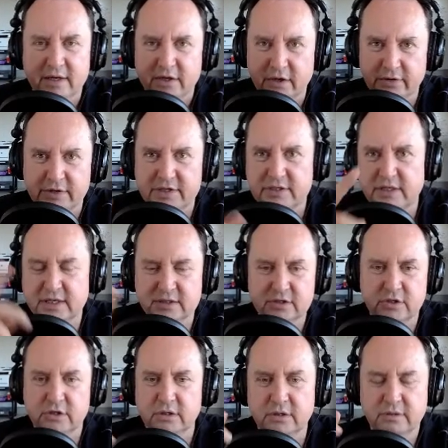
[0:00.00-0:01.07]
you know these things
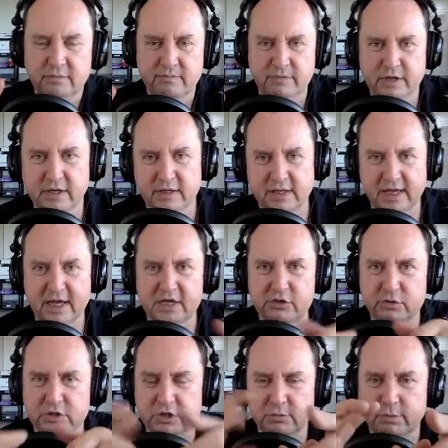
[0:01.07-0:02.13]
are the the
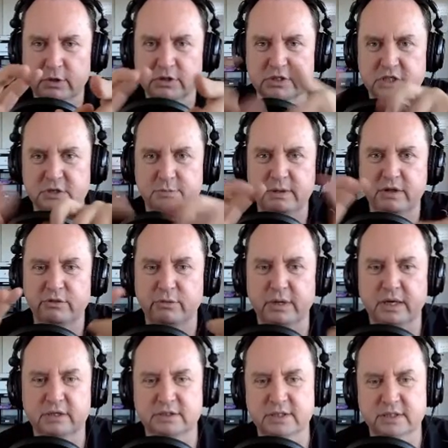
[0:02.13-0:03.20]
hinge was supposed to spin
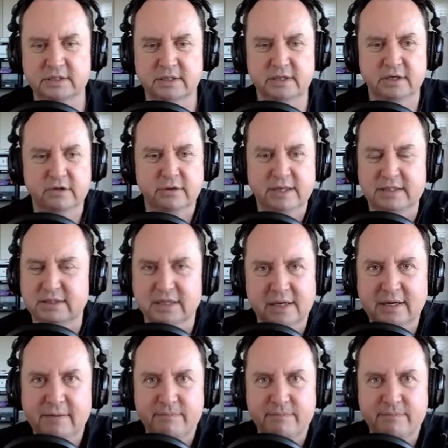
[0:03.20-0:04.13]
360 degrees.